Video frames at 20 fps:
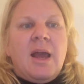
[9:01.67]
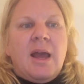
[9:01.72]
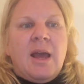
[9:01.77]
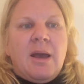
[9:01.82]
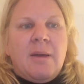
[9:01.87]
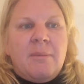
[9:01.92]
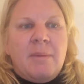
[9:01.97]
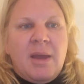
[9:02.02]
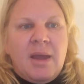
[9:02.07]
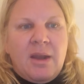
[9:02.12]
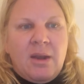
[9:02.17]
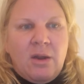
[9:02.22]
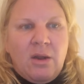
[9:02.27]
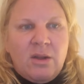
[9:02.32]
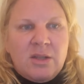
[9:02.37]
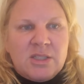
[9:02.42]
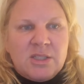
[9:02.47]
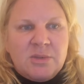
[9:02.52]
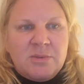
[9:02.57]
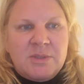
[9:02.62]
and it
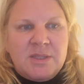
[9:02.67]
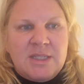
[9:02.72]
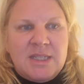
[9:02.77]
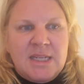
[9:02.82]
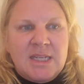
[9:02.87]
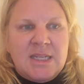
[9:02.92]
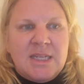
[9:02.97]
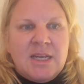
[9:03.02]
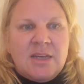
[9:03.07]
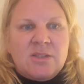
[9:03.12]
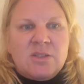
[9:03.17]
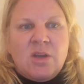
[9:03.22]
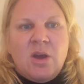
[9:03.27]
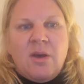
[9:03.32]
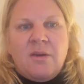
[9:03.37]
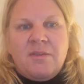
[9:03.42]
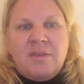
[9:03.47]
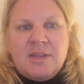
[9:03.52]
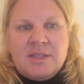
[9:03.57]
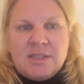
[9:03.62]
also details
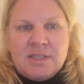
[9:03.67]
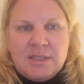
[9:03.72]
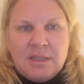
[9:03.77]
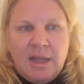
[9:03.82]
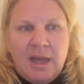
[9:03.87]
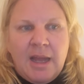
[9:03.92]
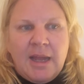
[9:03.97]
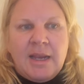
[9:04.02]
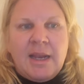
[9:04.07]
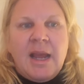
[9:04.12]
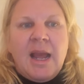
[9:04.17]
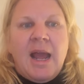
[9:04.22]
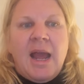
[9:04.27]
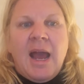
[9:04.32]
on this slide